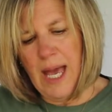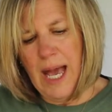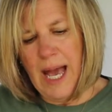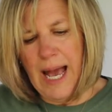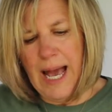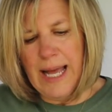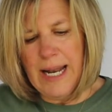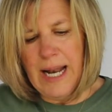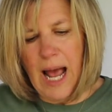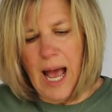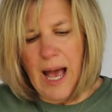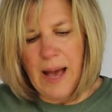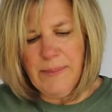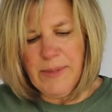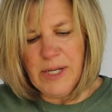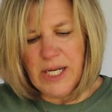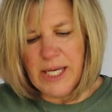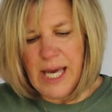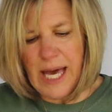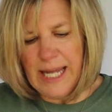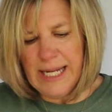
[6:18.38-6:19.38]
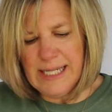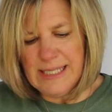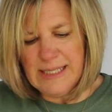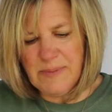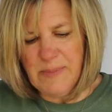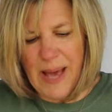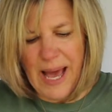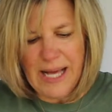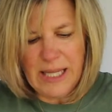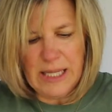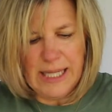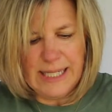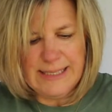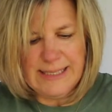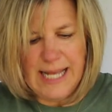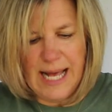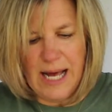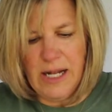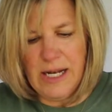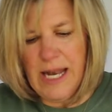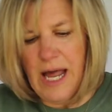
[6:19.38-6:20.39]
and I'm going to cut his back legs
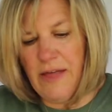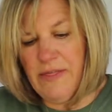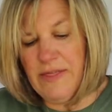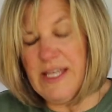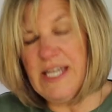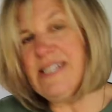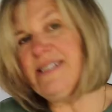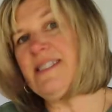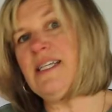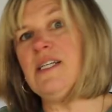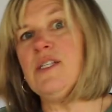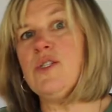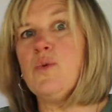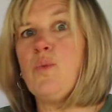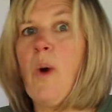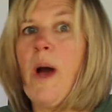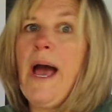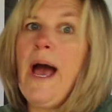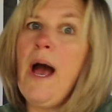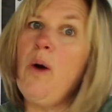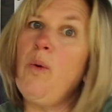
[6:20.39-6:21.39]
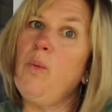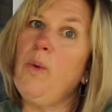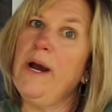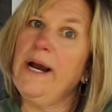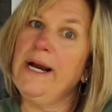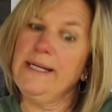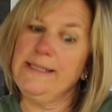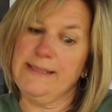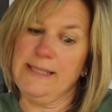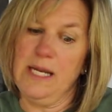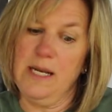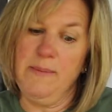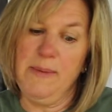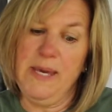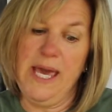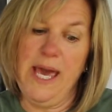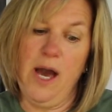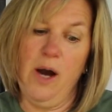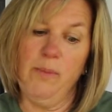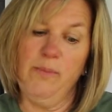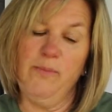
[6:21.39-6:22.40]
out. Now this is where it's going to be
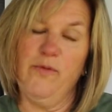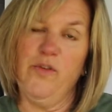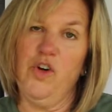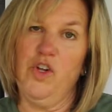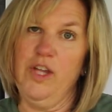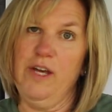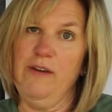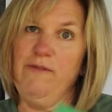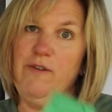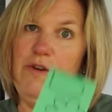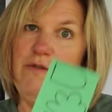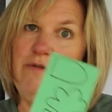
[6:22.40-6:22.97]
helpful if you